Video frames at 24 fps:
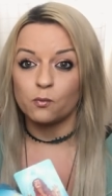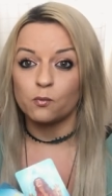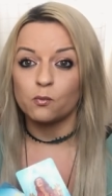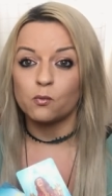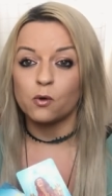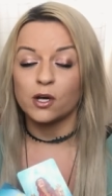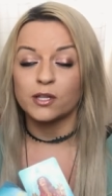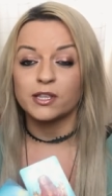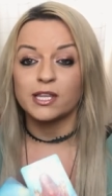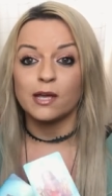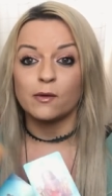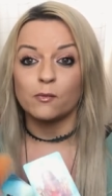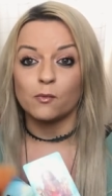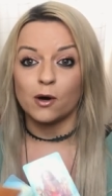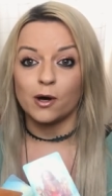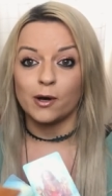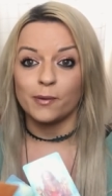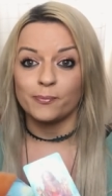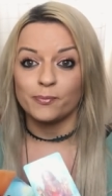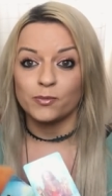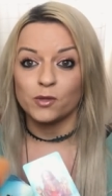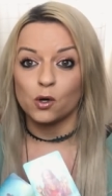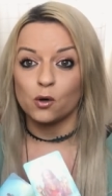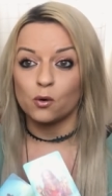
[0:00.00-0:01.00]
what they
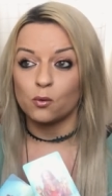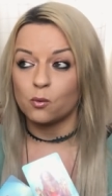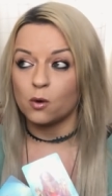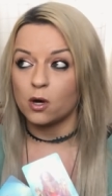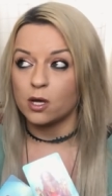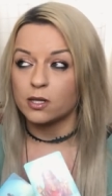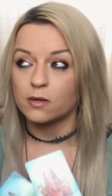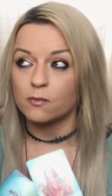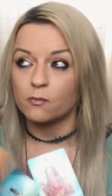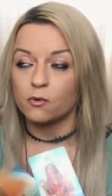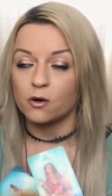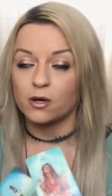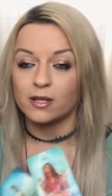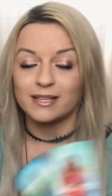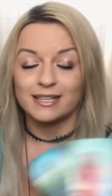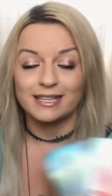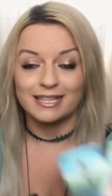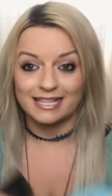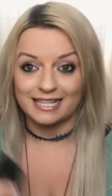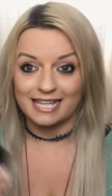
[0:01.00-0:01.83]
want or what what